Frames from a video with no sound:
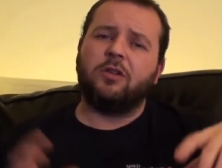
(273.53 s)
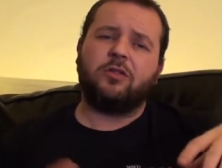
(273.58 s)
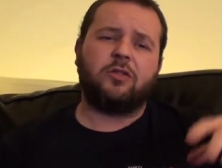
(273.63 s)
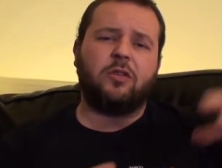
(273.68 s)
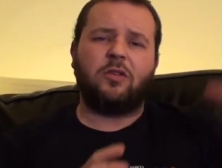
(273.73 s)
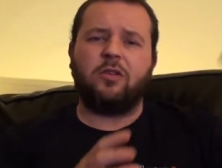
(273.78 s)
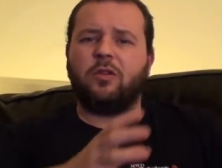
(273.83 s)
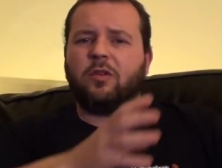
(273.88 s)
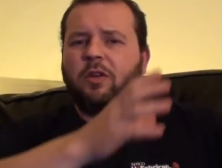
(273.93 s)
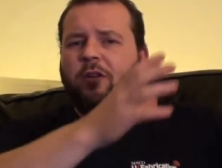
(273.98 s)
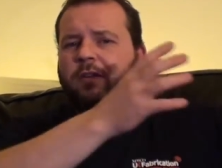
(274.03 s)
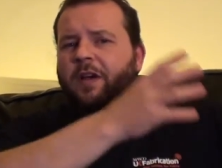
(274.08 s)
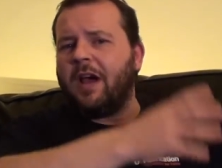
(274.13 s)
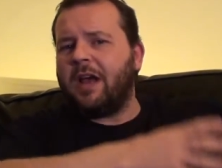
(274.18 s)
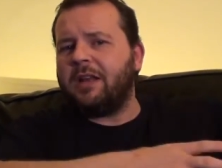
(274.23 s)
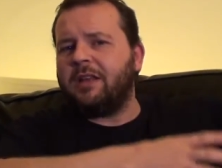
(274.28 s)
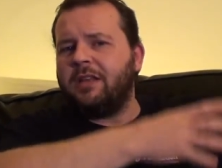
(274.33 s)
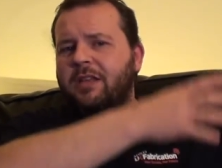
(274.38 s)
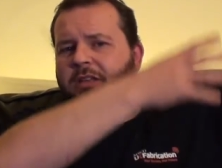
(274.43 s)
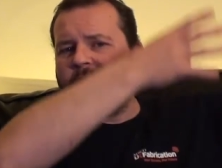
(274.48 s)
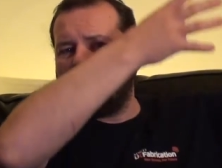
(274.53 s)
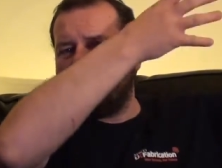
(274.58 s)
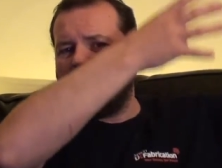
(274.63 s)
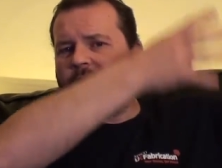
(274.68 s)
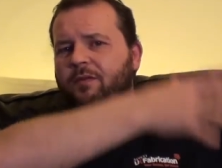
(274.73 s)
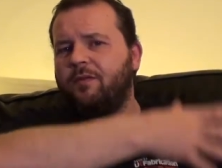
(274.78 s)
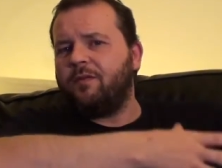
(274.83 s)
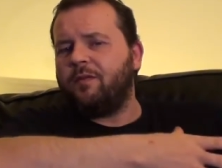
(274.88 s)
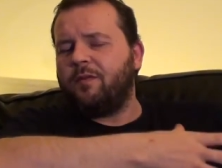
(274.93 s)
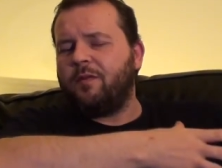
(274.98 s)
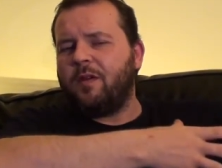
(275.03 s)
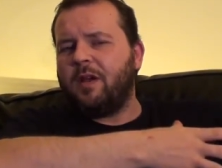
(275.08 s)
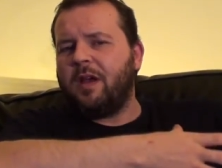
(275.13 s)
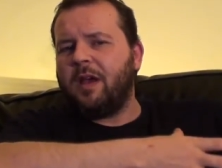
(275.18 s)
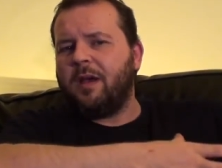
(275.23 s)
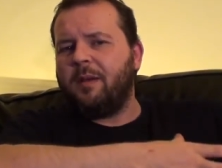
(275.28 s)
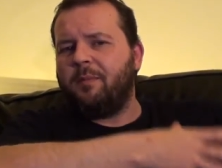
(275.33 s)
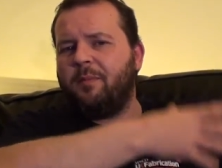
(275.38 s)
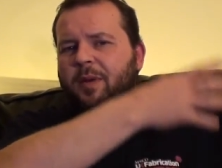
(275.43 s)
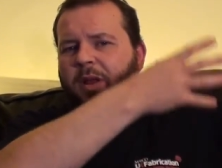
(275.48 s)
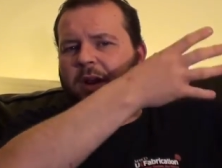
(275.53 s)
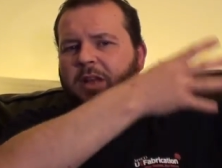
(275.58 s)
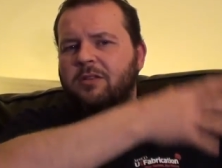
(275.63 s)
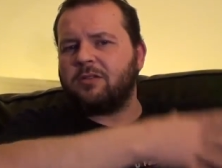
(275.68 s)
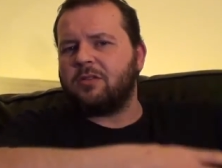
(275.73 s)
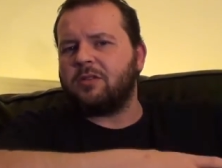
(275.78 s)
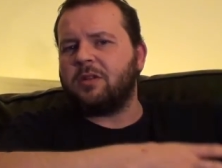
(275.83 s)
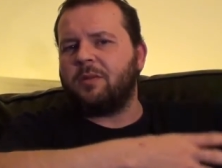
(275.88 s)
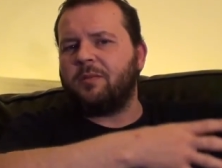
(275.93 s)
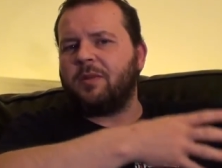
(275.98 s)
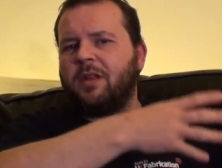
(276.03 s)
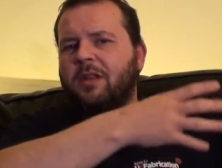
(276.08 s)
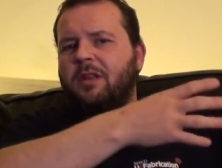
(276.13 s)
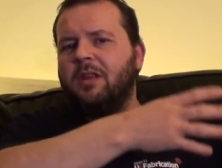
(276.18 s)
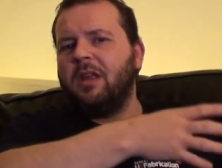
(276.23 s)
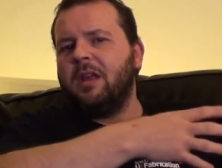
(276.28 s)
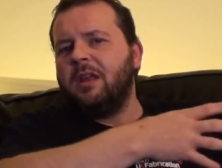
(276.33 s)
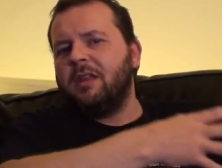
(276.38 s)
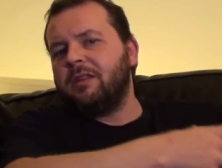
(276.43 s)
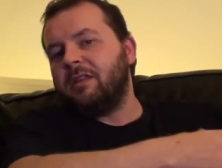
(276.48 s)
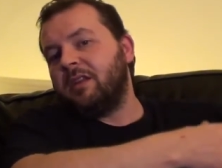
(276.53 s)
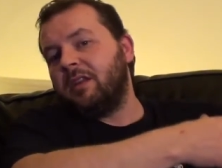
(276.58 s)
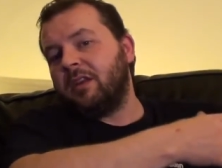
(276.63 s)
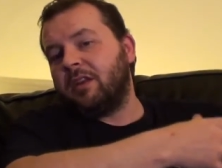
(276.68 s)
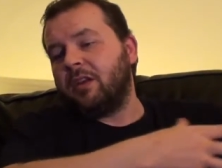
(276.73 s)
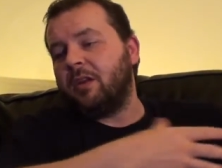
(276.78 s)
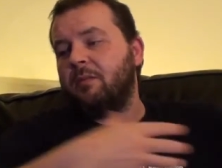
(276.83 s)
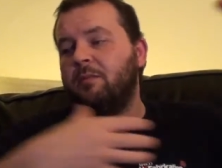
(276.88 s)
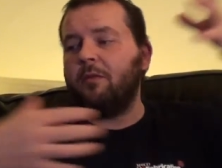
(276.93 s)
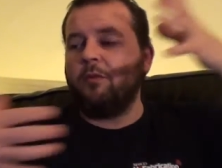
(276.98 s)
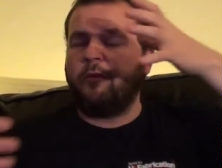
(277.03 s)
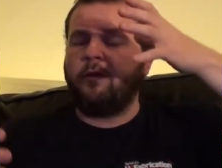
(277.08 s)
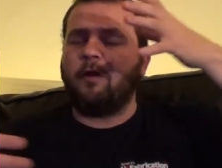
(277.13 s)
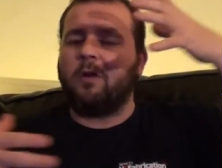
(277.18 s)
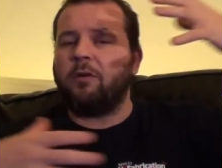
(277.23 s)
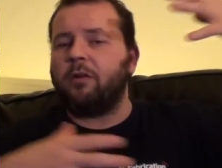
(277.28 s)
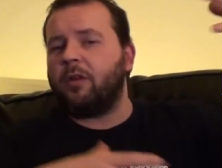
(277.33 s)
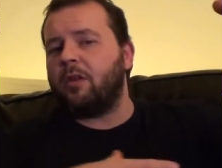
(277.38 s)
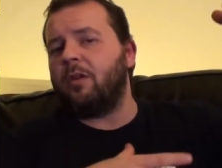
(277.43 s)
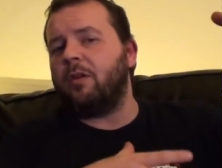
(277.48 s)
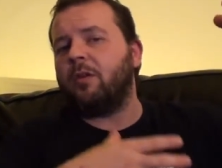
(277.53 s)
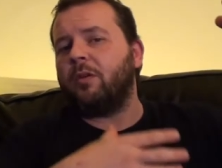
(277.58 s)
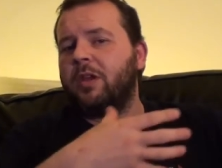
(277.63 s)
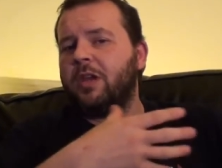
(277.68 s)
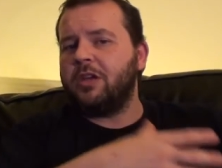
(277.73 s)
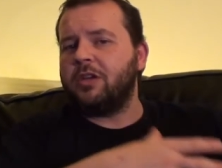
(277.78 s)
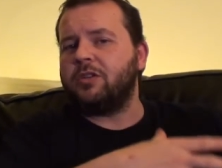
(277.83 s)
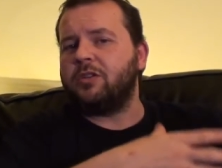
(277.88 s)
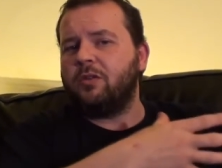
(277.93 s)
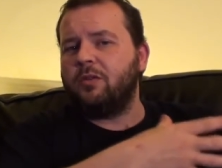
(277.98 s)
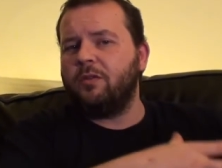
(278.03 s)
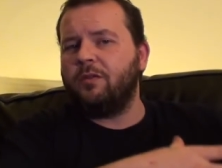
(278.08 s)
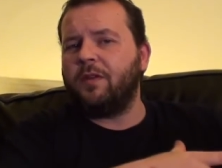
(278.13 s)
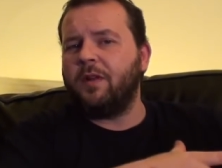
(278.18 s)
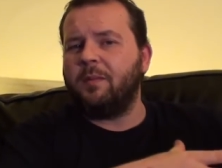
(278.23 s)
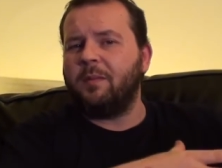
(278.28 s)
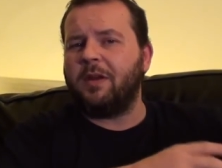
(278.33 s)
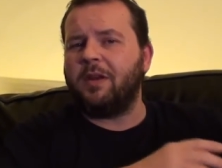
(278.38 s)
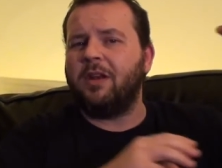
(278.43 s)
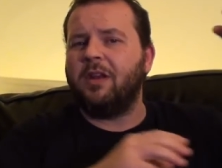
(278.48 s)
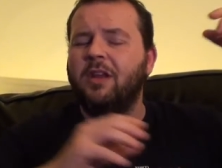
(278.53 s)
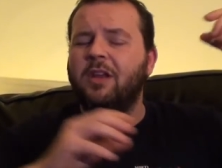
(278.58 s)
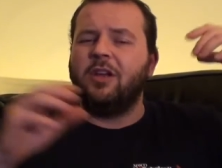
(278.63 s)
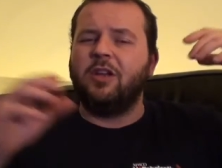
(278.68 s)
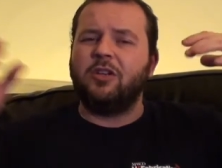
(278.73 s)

So you could have had these sort of uh, pillars or something that they could have moved around on location to do filming,